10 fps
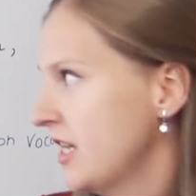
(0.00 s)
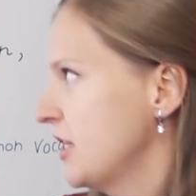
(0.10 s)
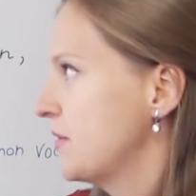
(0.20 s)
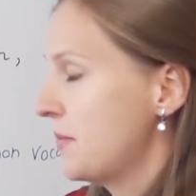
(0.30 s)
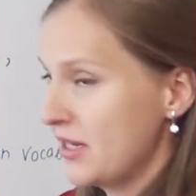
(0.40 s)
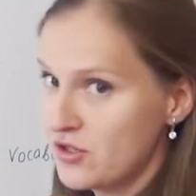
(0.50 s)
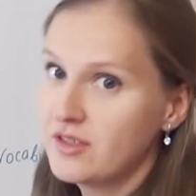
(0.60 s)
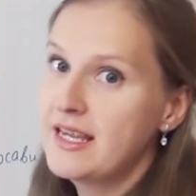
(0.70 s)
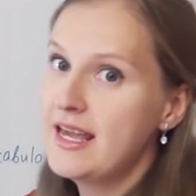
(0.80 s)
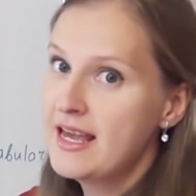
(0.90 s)

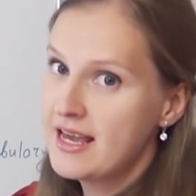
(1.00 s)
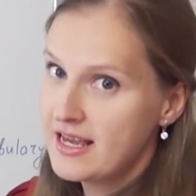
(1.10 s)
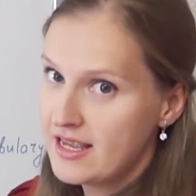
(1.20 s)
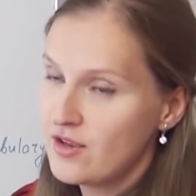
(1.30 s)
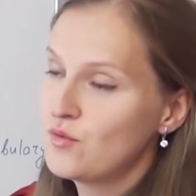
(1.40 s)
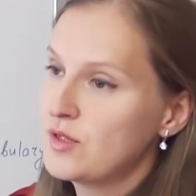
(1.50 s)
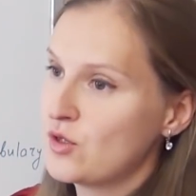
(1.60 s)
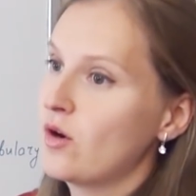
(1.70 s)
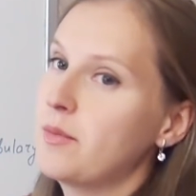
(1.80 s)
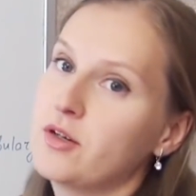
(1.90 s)
especially if we
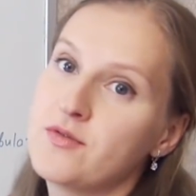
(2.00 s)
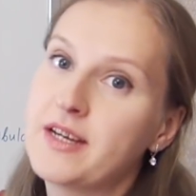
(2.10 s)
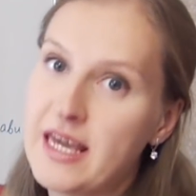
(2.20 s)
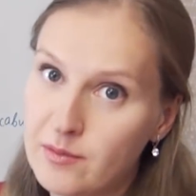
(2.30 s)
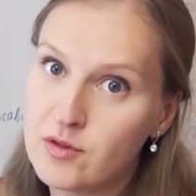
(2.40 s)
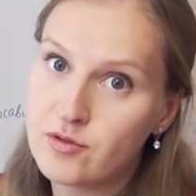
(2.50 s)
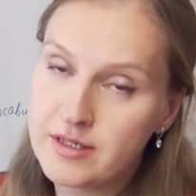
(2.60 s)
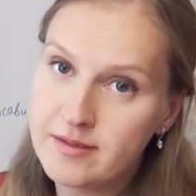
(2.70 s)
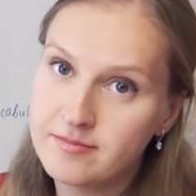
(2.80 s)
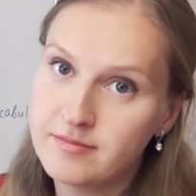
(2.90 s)
talk about
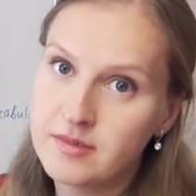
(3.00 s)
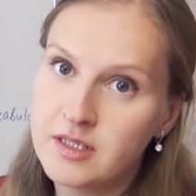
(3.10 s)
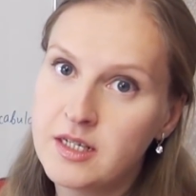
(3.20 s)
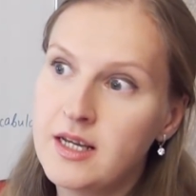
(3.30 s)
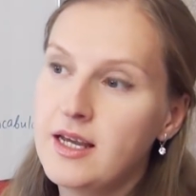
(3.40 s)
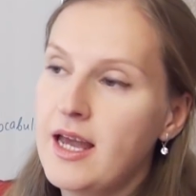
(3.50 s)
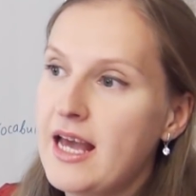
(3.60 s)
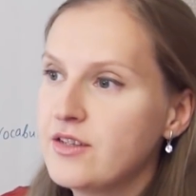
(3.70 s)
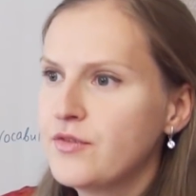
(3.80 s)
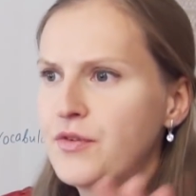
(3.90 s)
vocabulary.
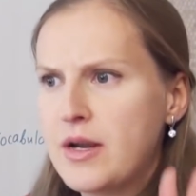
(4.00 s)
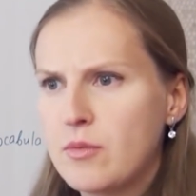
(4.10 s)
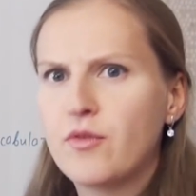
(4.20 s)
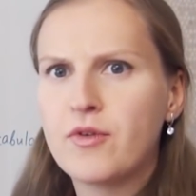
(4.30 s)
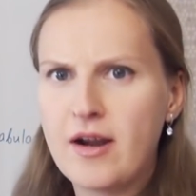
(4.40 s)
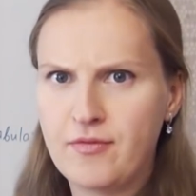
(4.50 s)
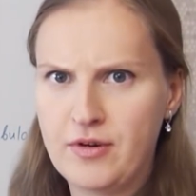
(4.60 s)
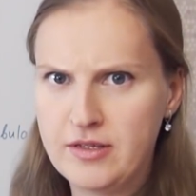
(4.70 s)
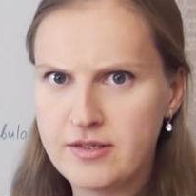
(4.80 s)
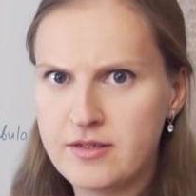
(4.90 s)
As a frame of
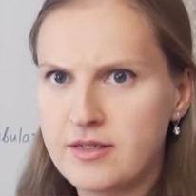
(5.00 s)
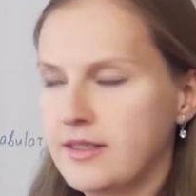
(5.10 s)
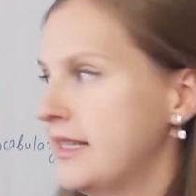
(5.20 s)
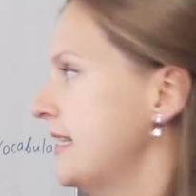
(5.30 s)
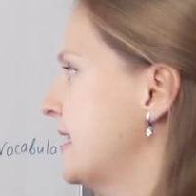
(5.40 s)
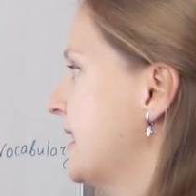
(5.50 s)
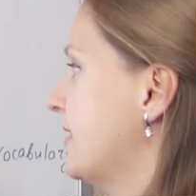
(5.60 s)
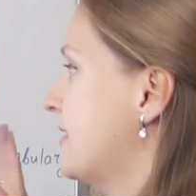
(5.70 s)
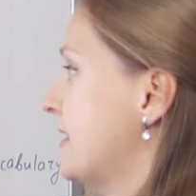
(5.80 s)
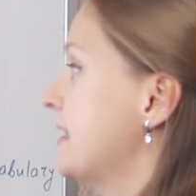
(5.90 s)
reference, let's
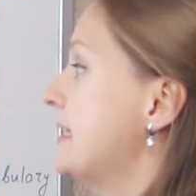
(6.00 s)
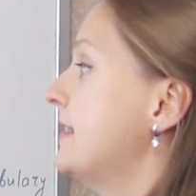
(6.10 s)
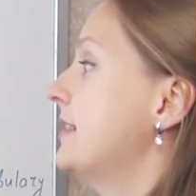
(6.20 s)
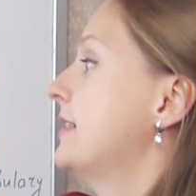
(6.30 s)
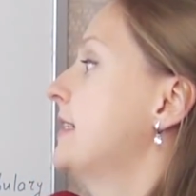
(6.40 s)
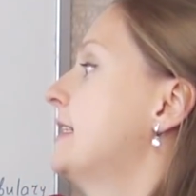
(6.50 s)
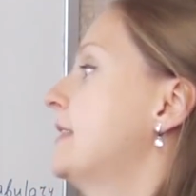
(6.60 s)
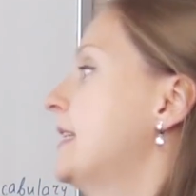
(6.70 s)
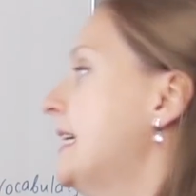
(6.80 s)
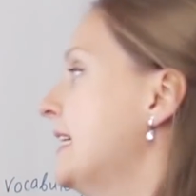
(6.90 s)
consider
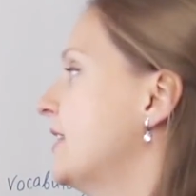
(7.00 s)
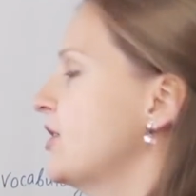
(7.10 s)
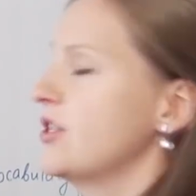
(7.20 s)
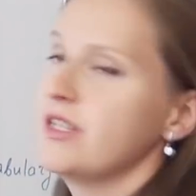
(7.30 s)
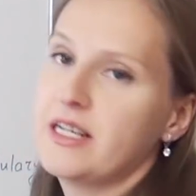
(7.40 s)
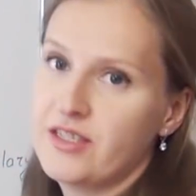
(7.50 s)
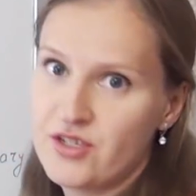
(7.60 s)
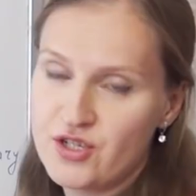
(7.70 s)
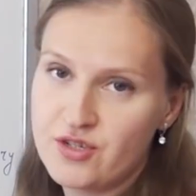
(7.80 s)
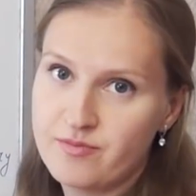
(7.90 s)
English and
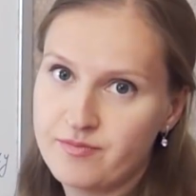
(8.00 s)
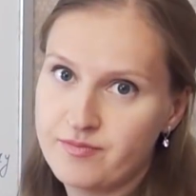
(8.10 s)
Dutch.